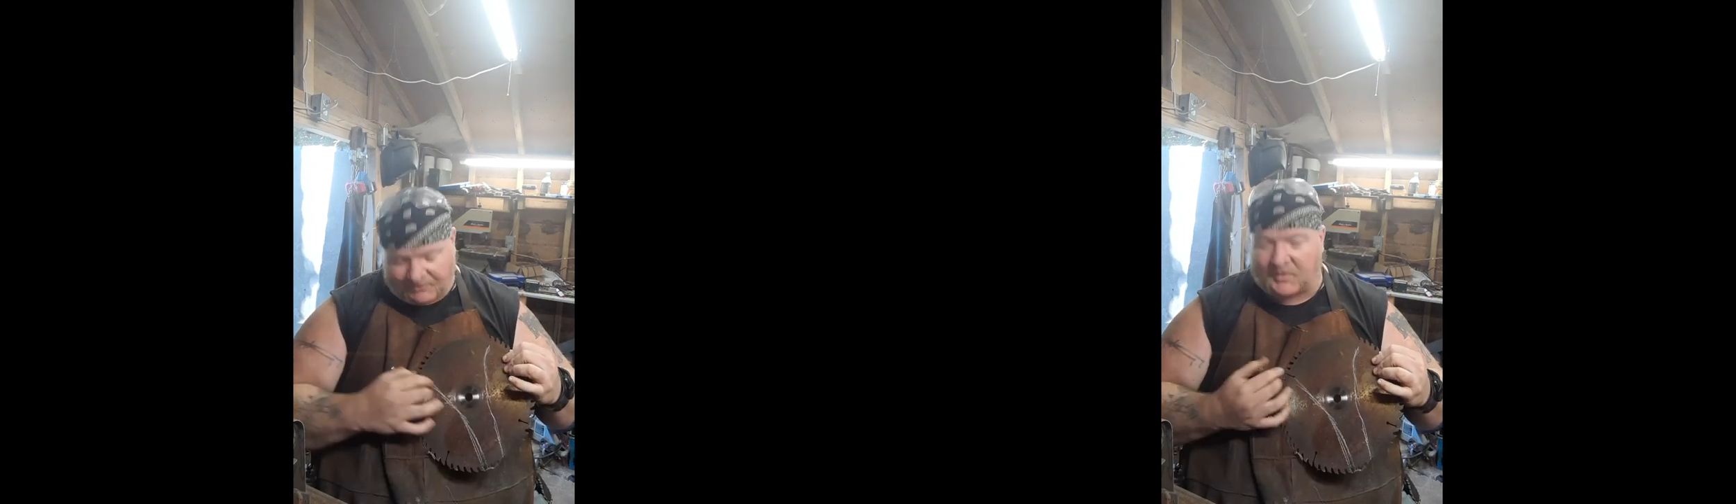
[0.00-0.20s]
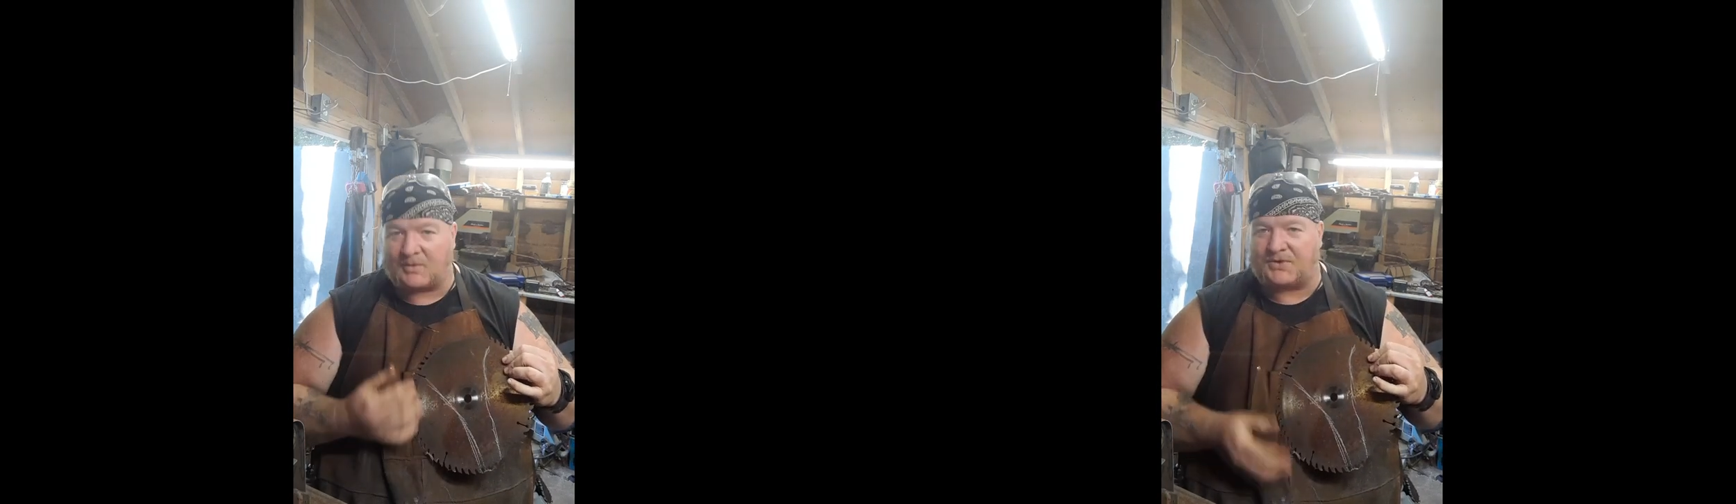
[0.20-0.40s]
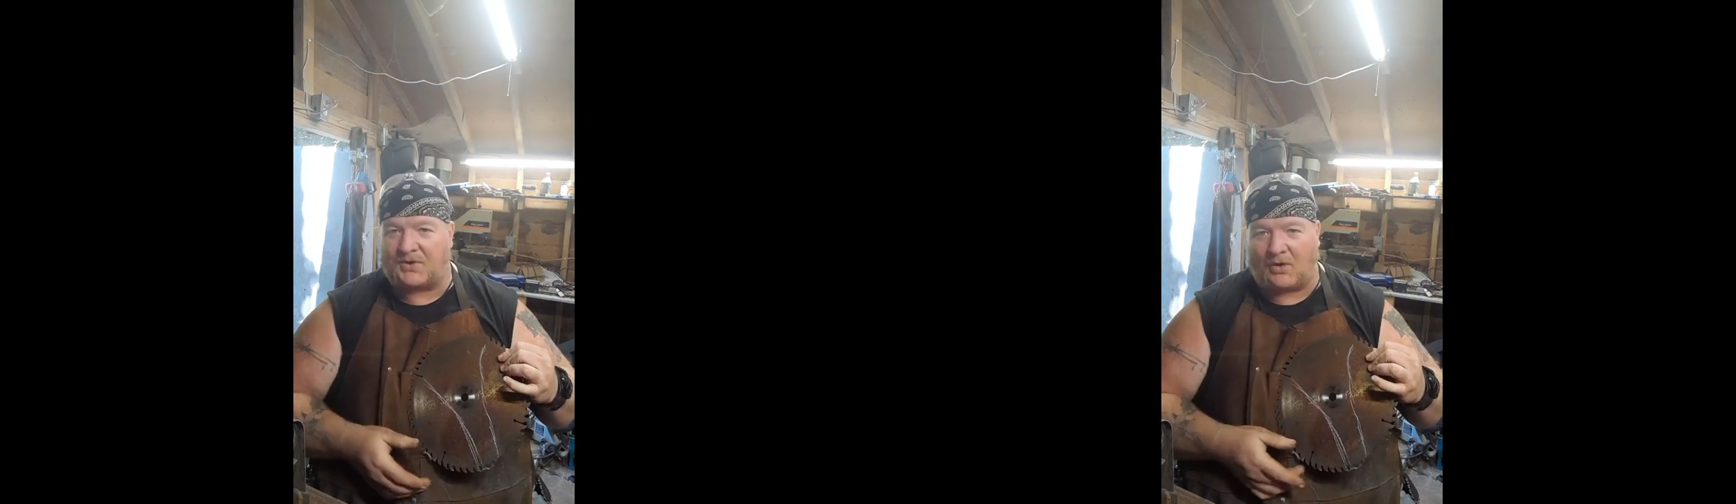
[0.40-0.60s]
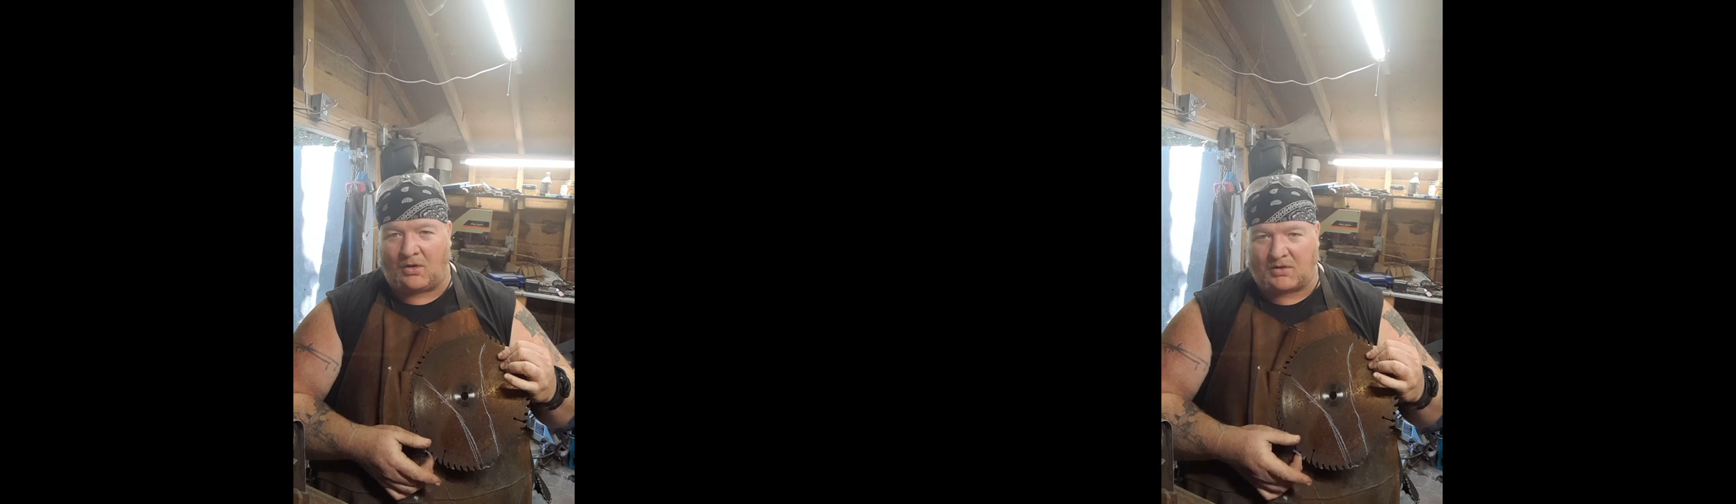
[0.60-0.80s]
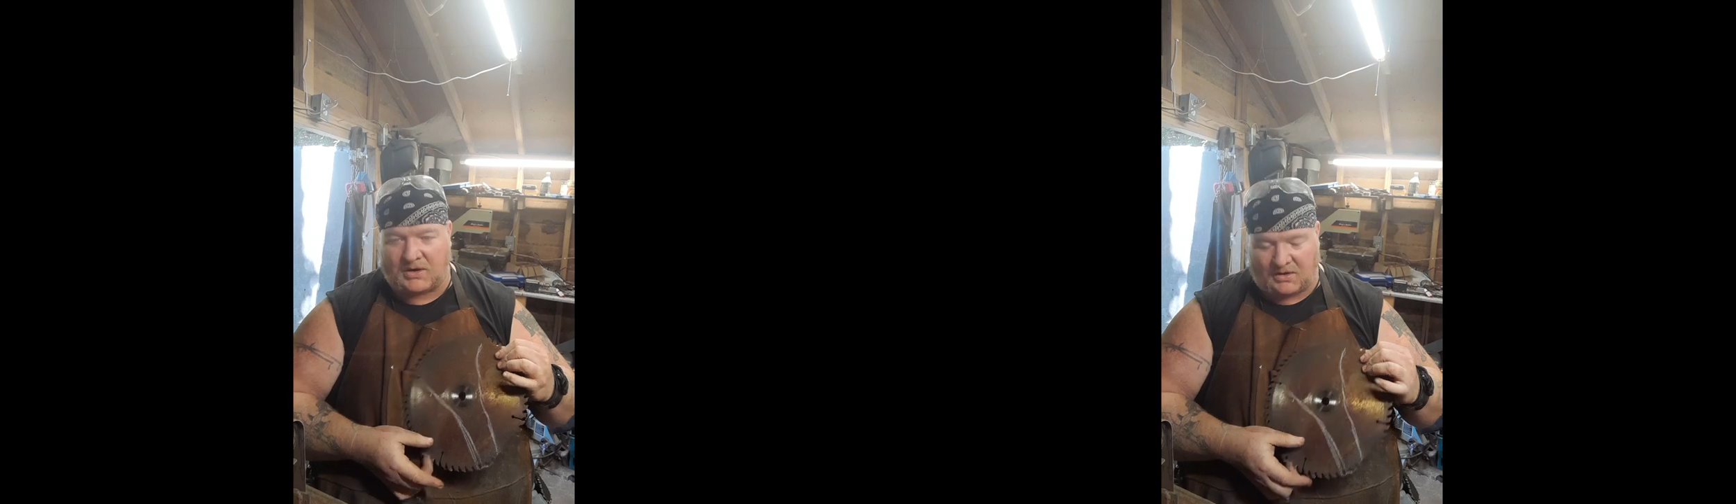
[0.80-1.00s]
with
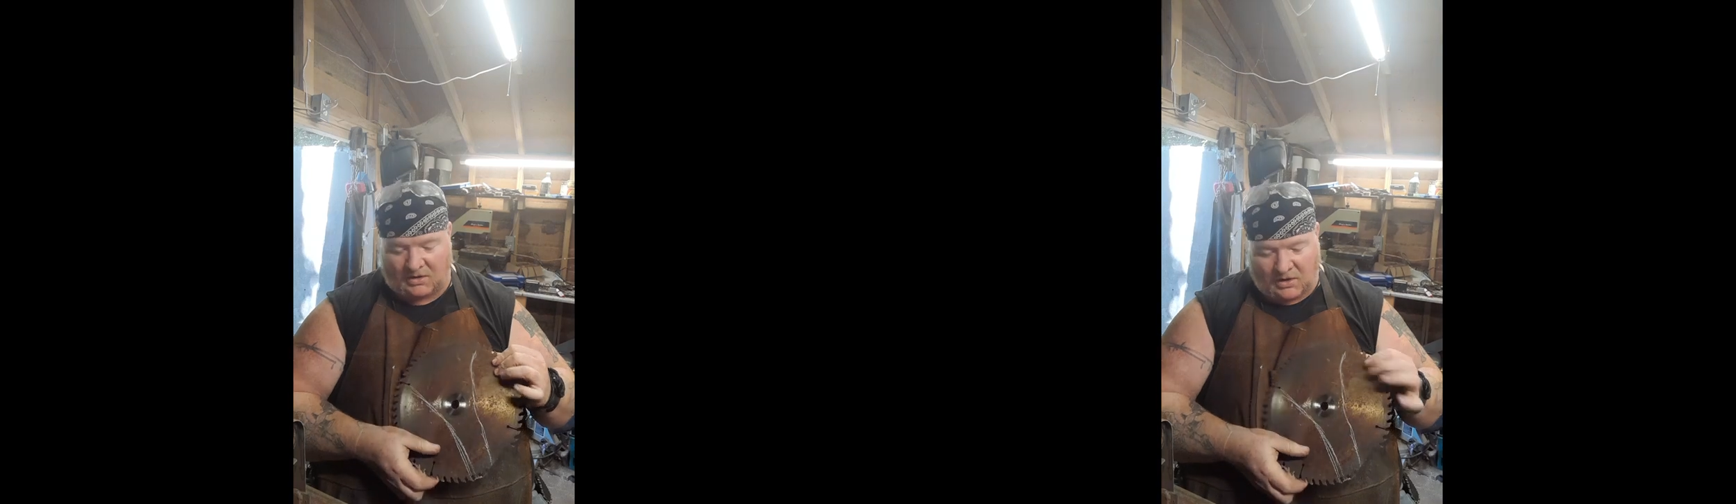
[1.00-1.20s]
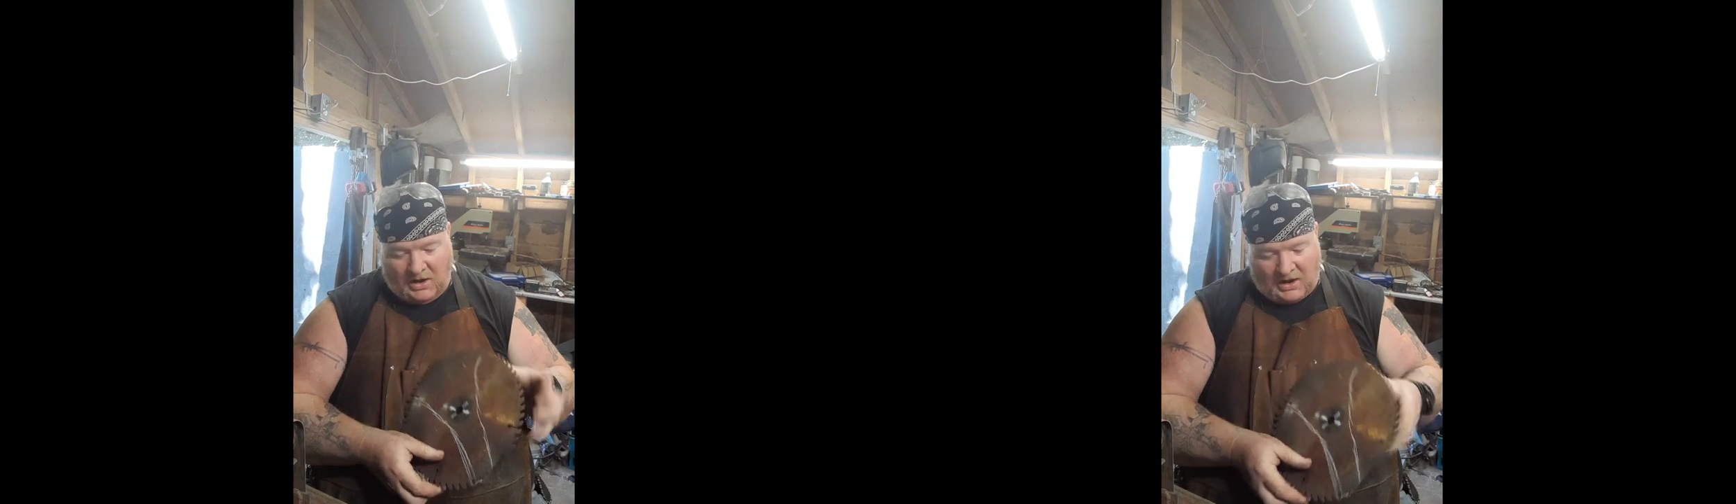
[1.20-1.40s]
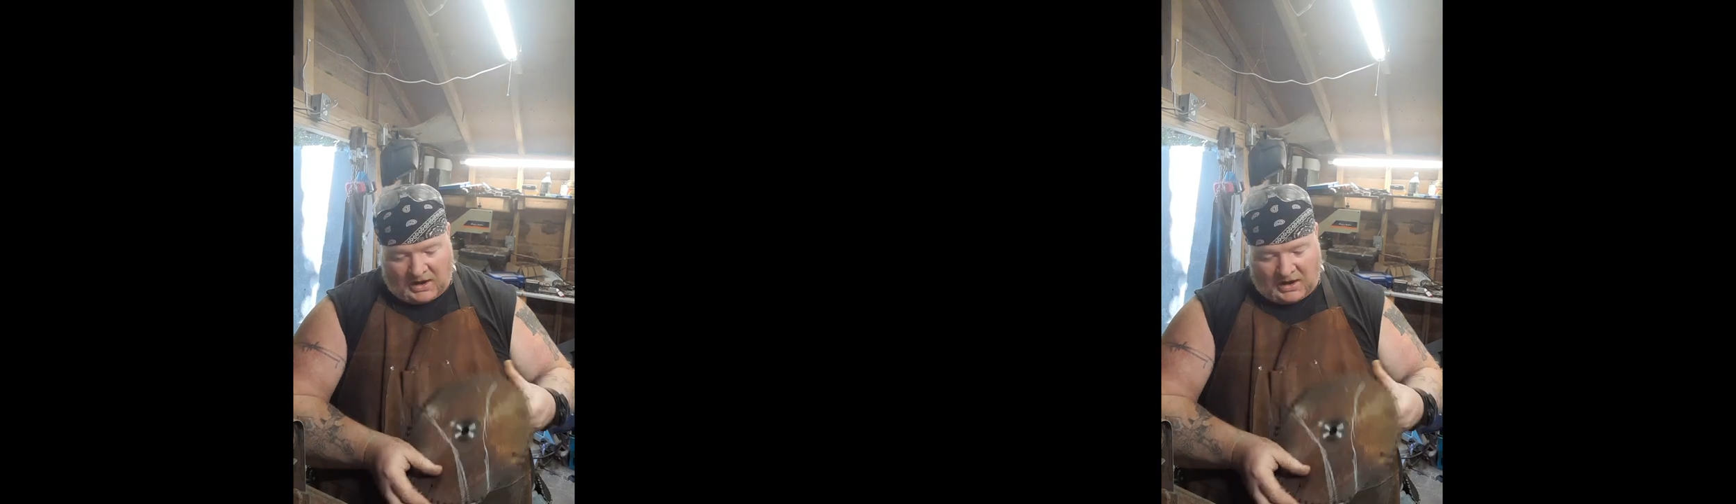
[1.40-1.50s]
chalk here.